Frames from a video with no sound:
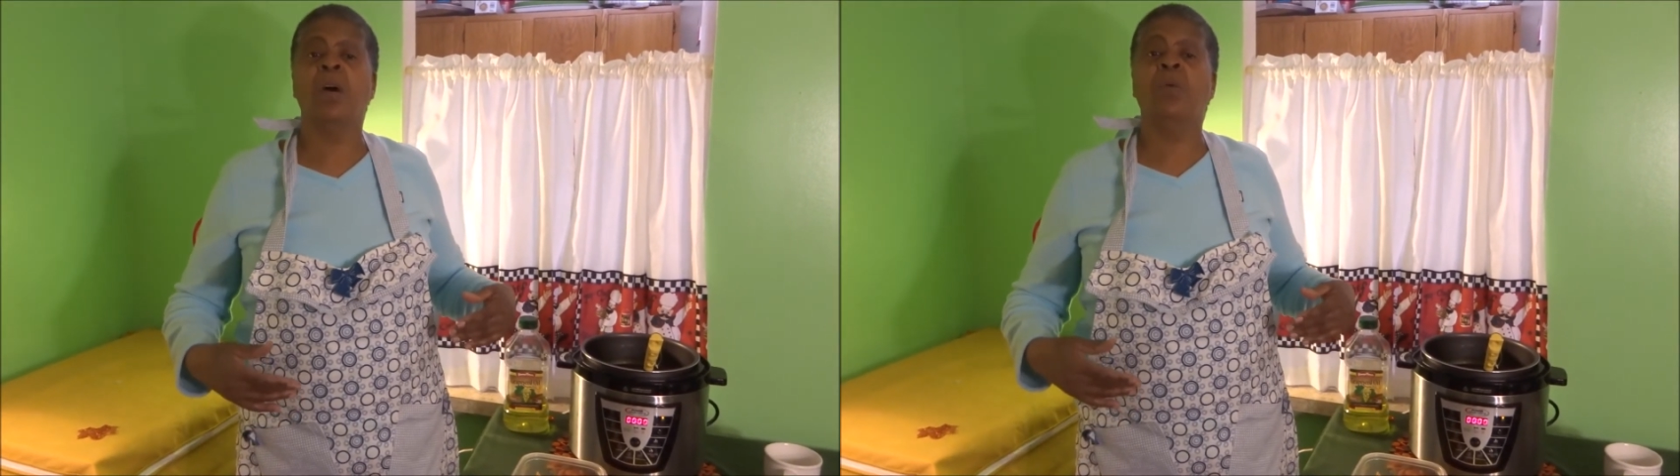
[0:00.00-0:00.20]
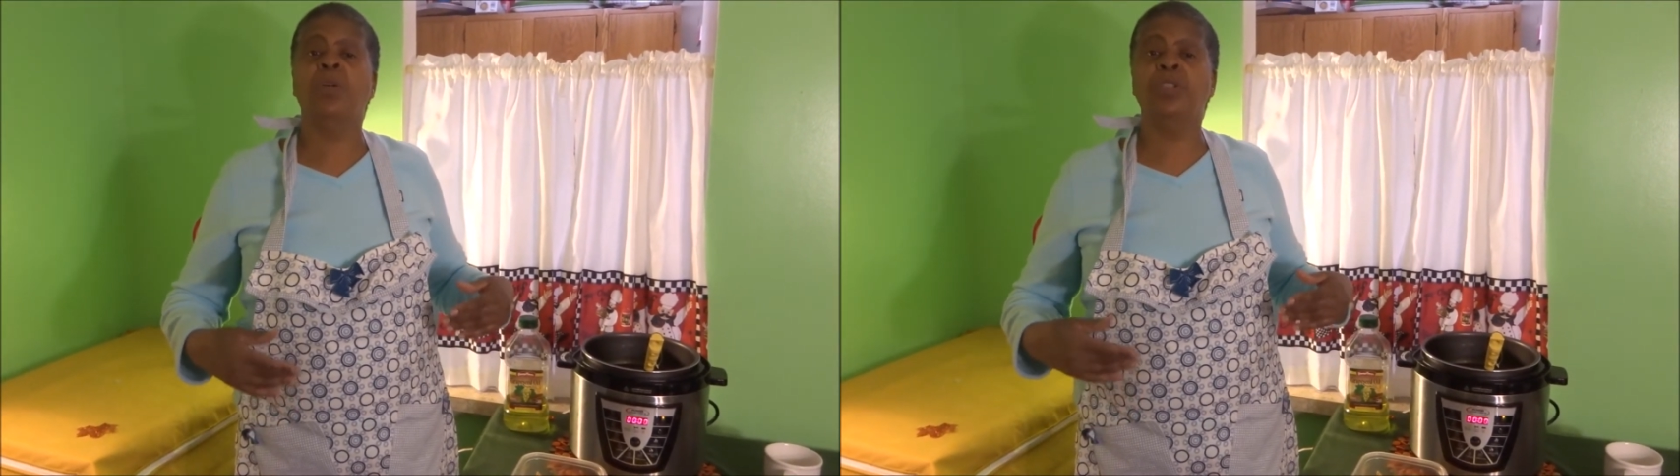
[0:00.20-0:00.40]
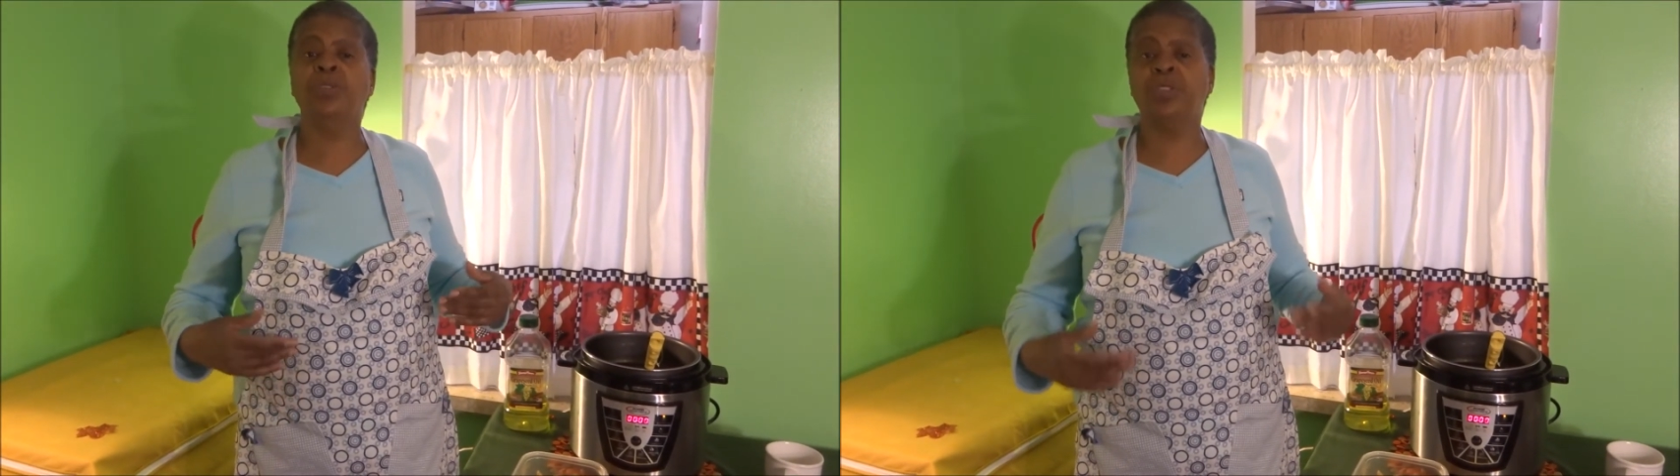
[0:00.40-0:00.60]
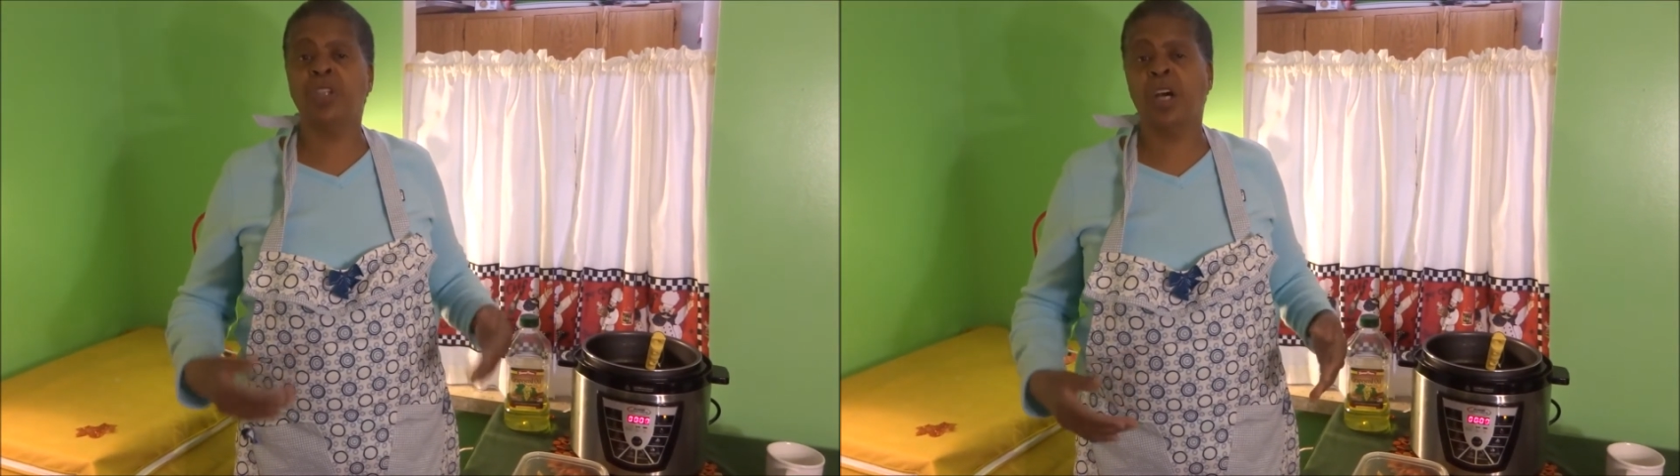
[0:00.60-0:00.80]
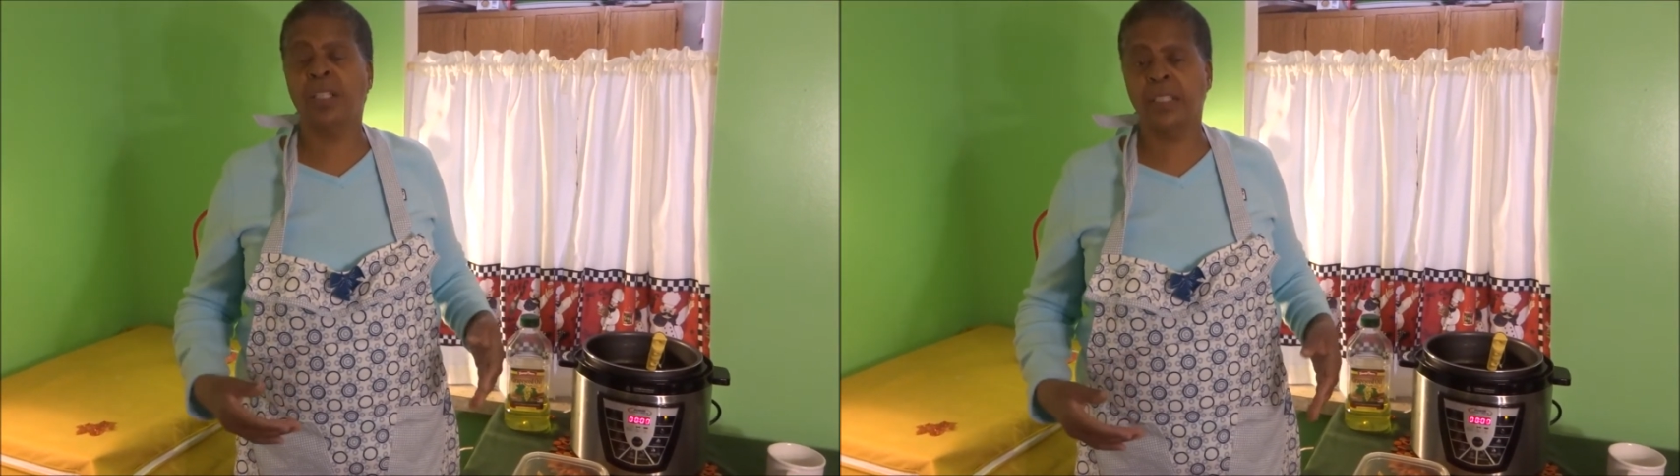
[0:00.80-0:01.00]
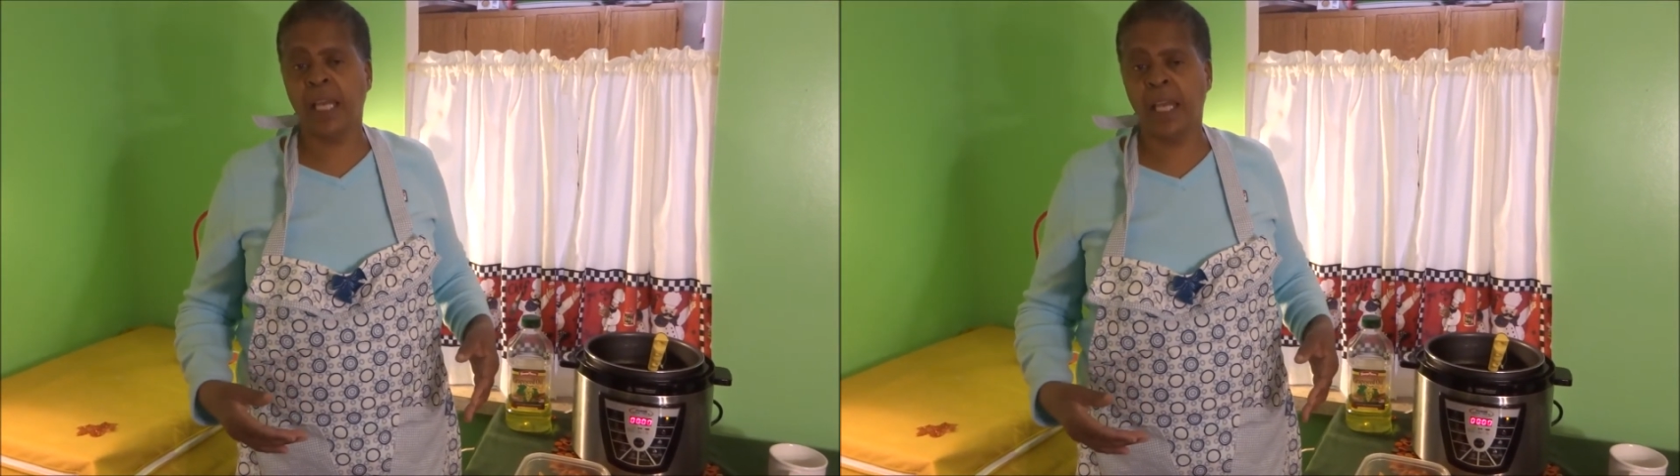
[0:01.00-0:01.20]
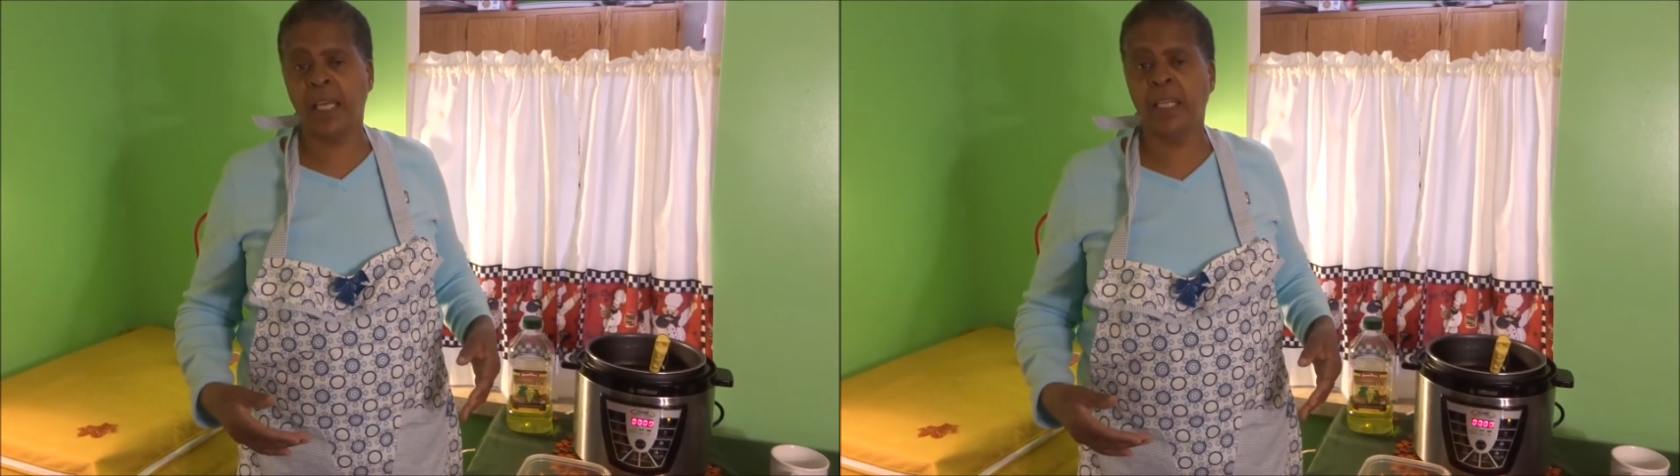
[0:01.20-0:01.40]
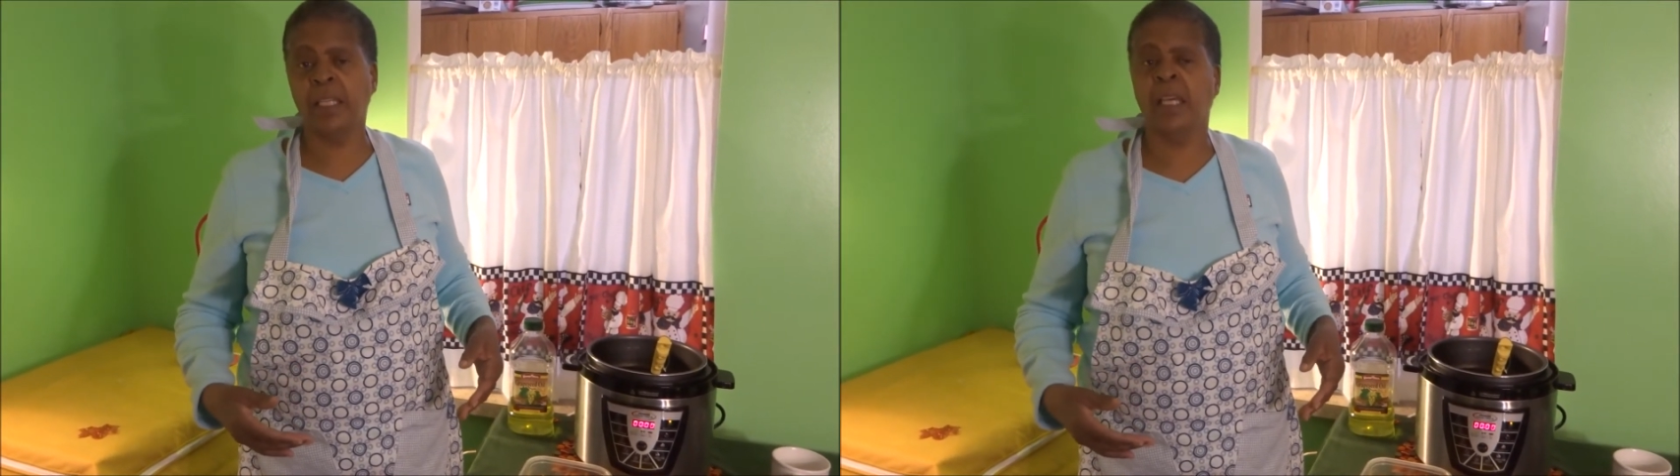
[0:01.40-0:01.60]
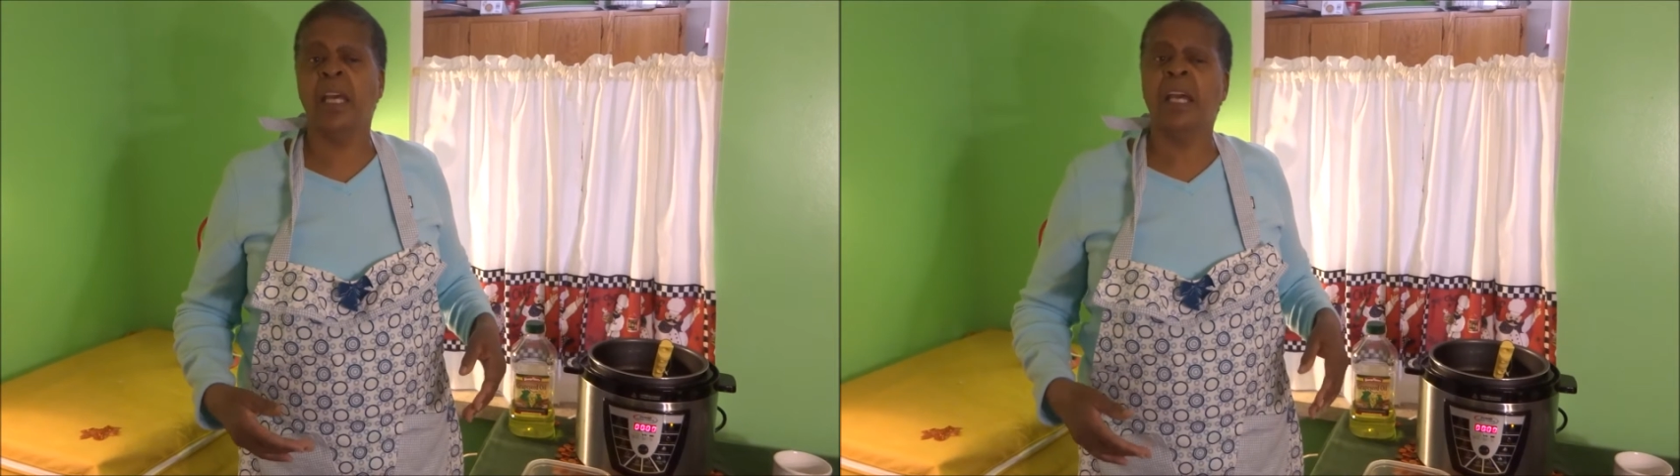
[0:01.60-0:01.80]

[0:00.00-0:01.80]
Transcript: when you saute it,